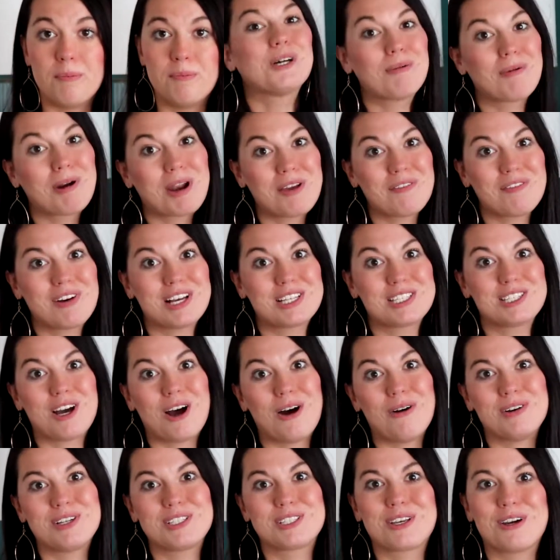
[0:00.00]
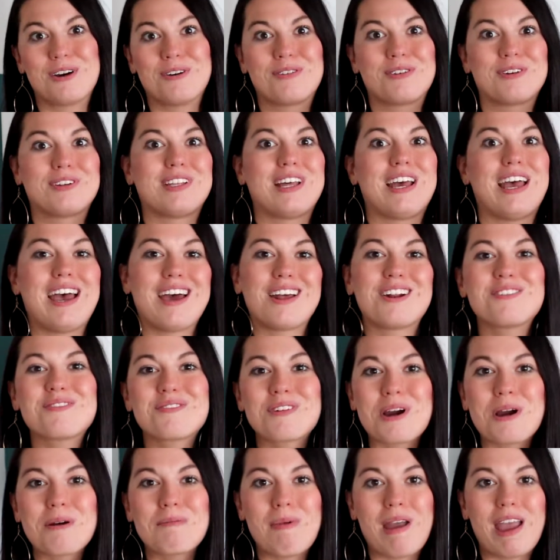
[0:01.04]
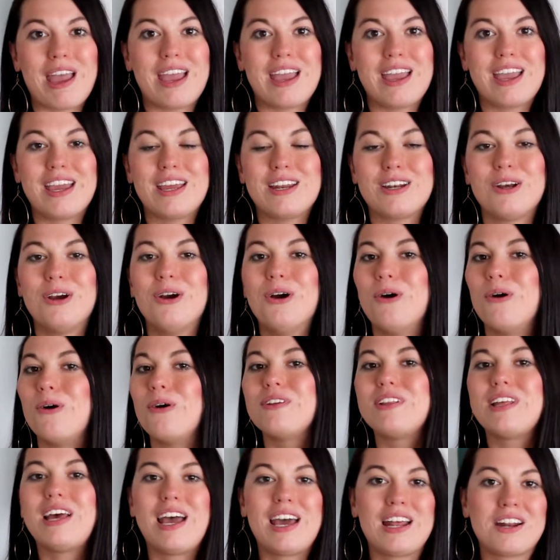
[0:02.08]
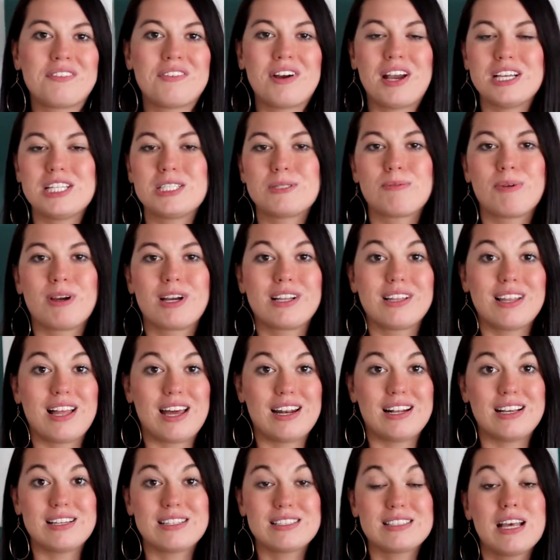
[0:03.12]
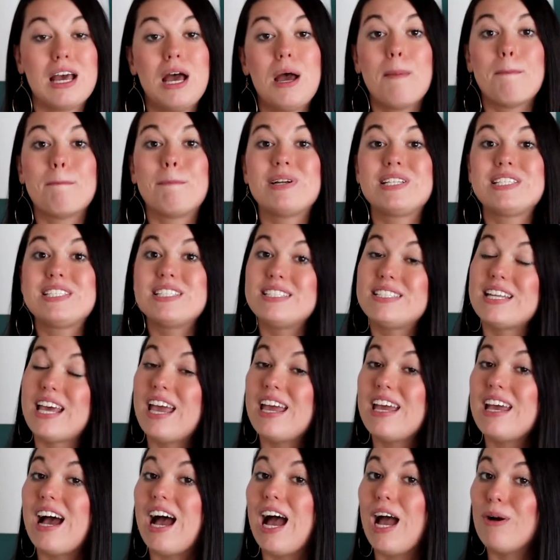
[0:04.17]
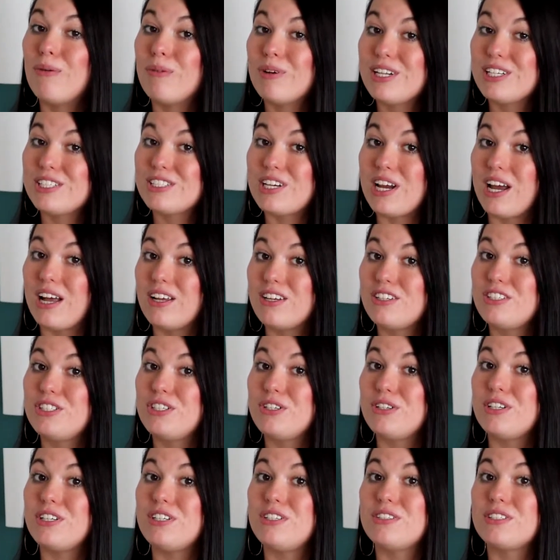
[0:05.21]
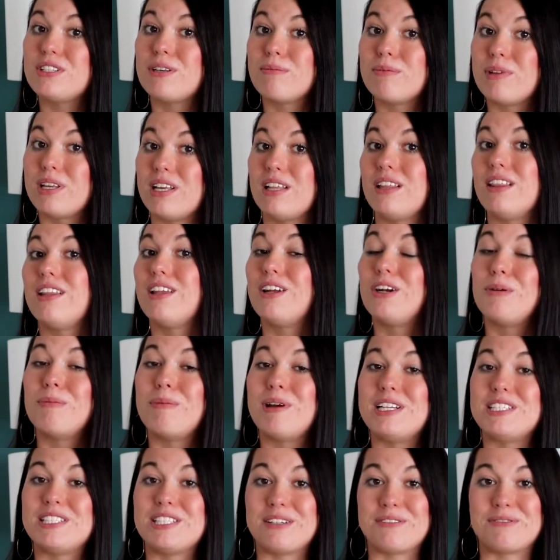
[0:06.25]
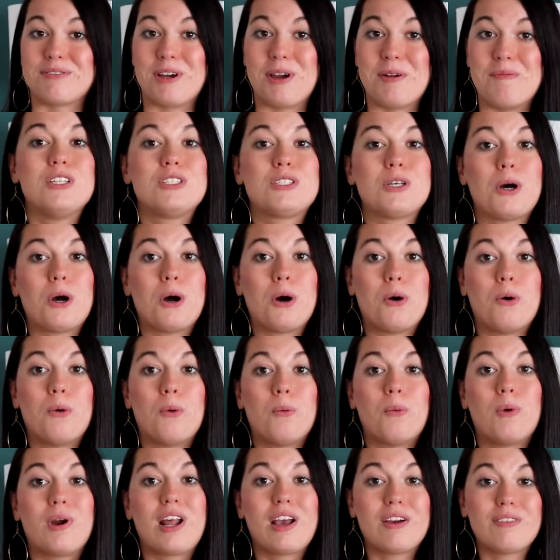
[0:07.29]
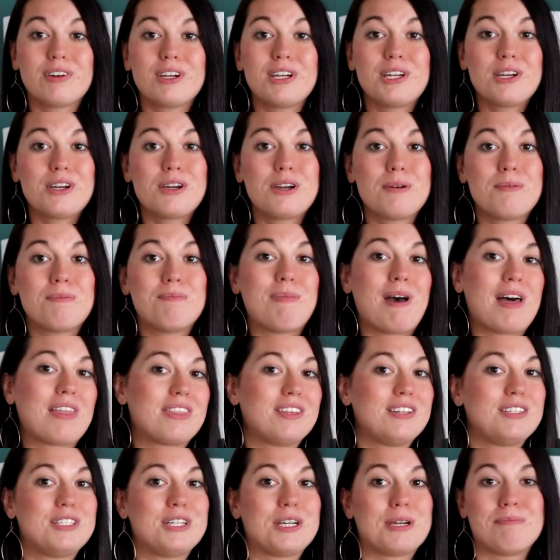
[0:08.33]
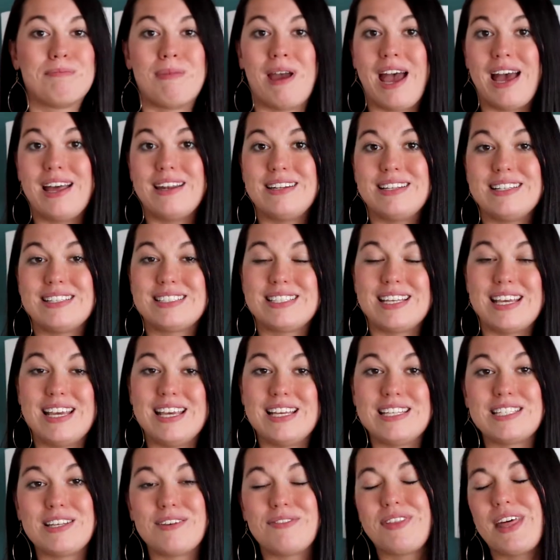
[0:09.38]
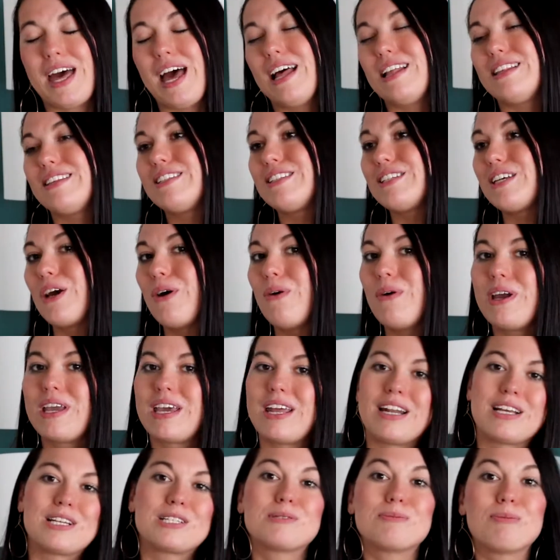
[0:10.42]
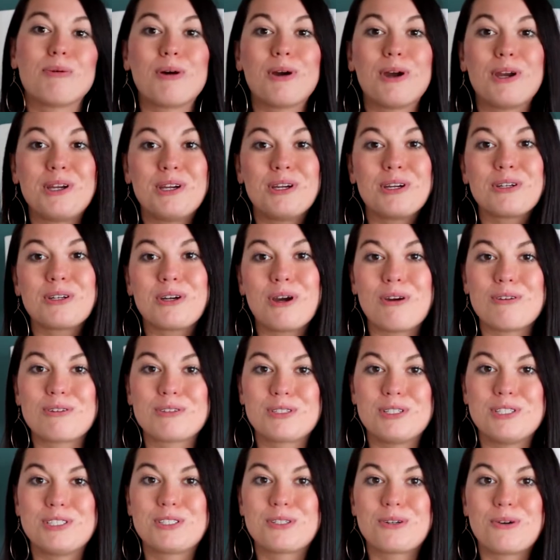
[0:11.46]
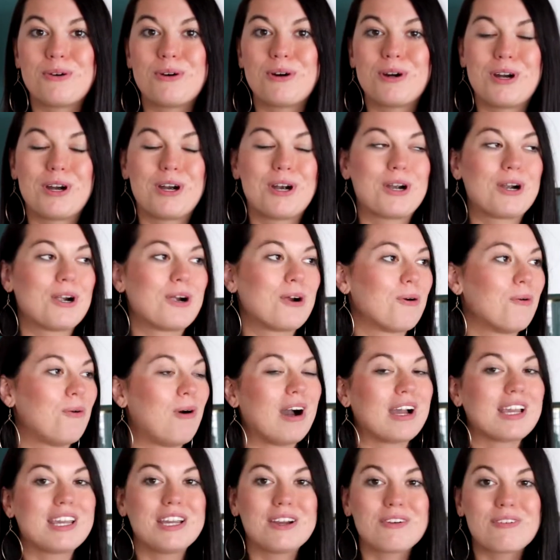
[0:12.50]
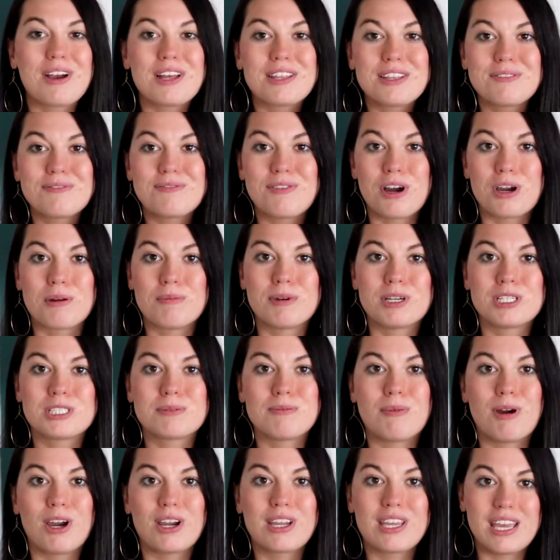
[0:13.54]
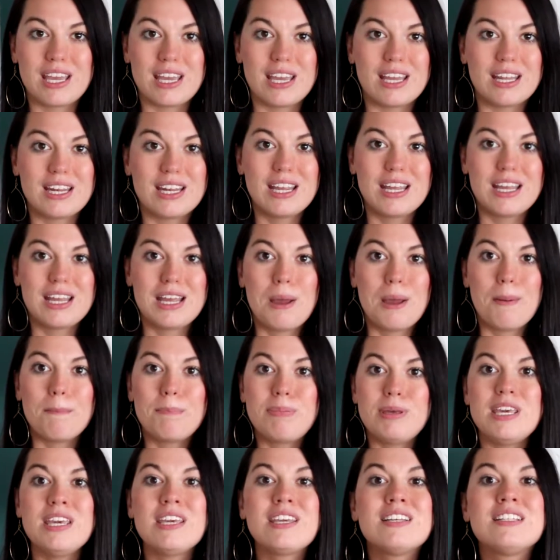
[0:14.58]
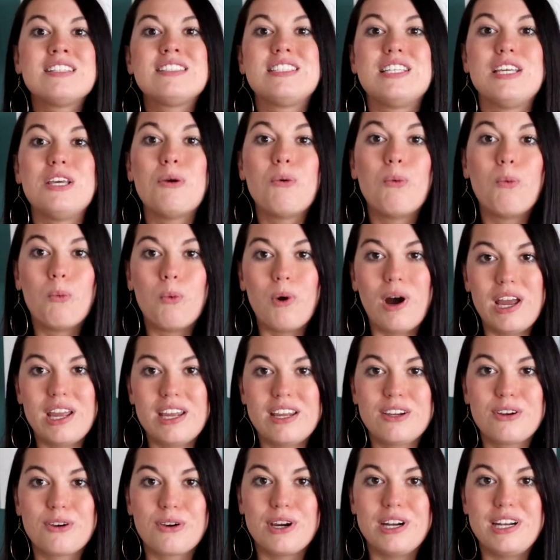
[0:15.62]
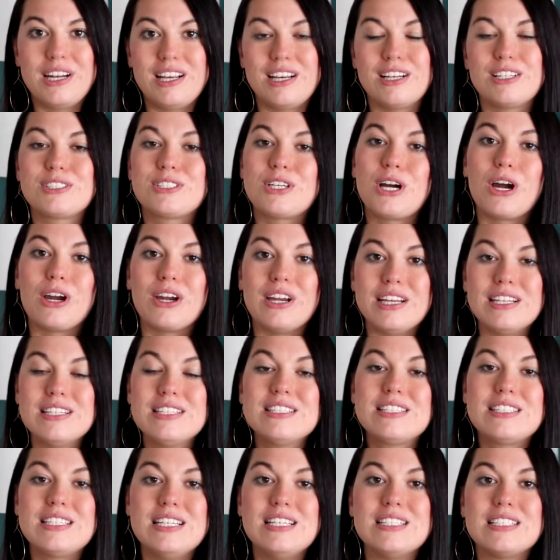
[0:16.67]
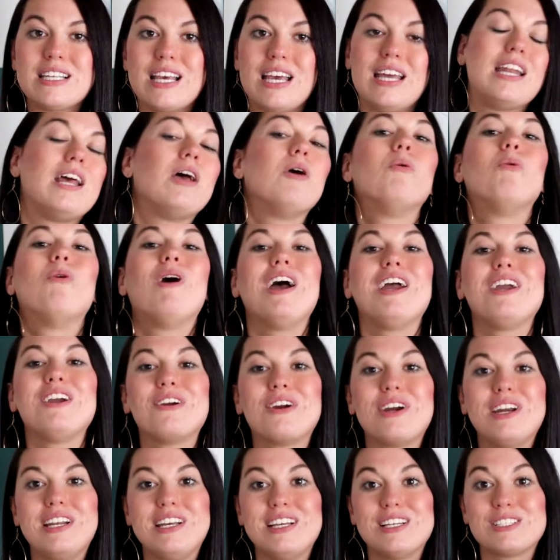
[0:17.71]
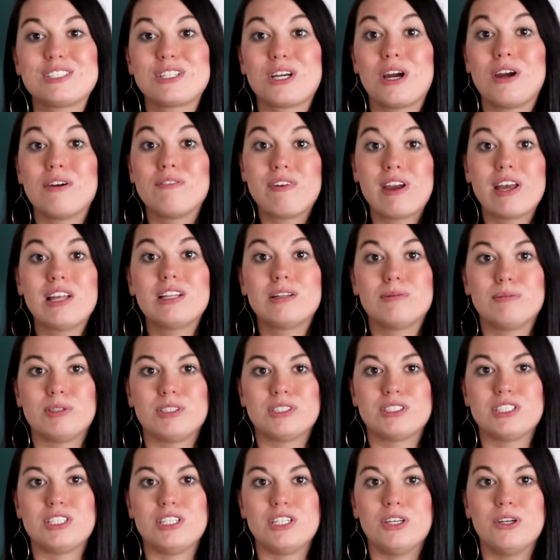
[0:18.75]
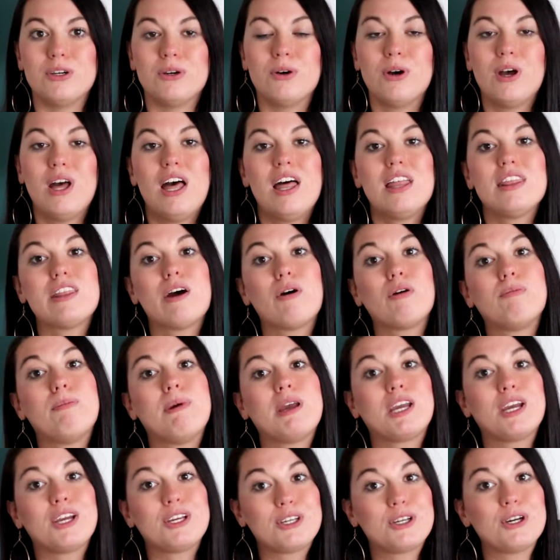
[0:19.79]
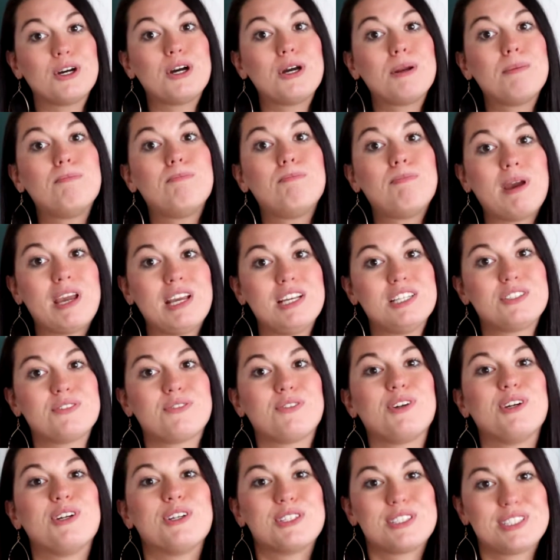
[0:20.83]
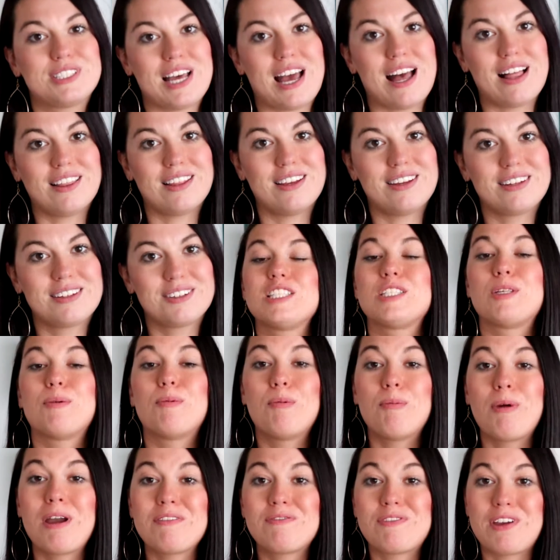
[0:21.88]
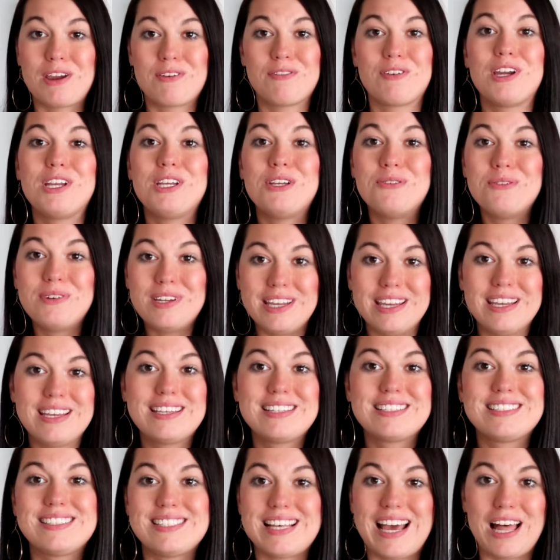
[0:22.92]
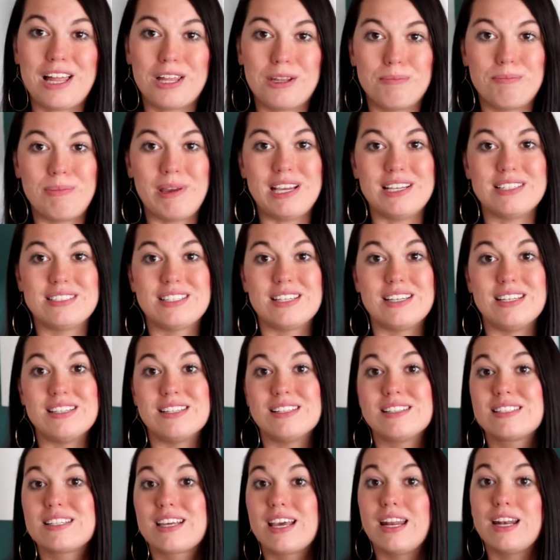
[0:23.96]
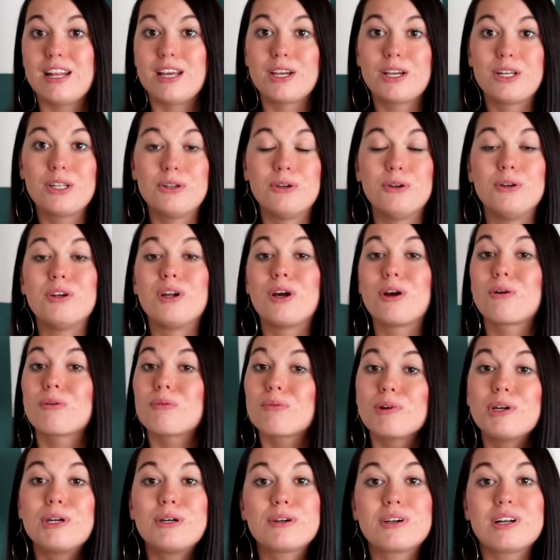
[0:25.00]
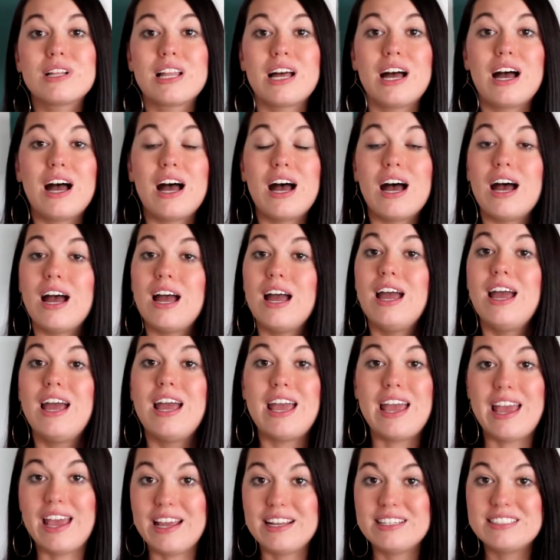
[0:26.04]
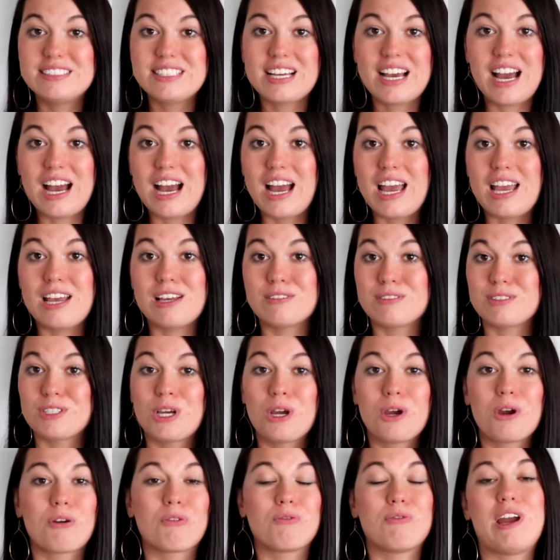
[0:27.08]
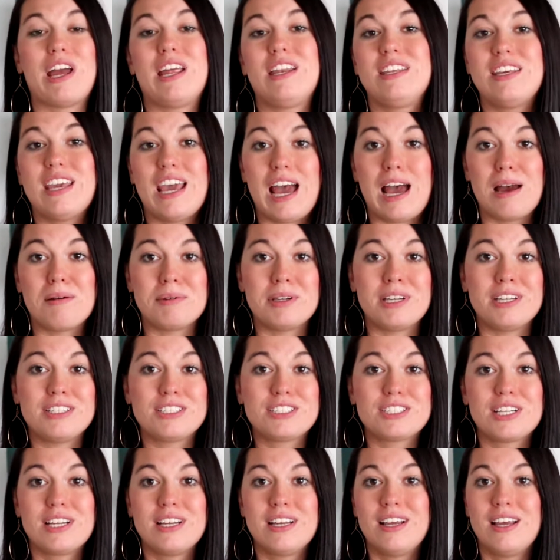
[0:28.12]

So many of us always go for the head of romaine or the head of iceberg lettuce, but today I want to challenge you to do something a little bit different. So whatever your method to your madness is, if that's going and exploring your grocery store or walking around the farmer's market, peek and see what ingredients are in season and what ingredients are available to you that would make a good base for your salad. Some of my favorite unique salad bases can include arugula, endives, red cabbage.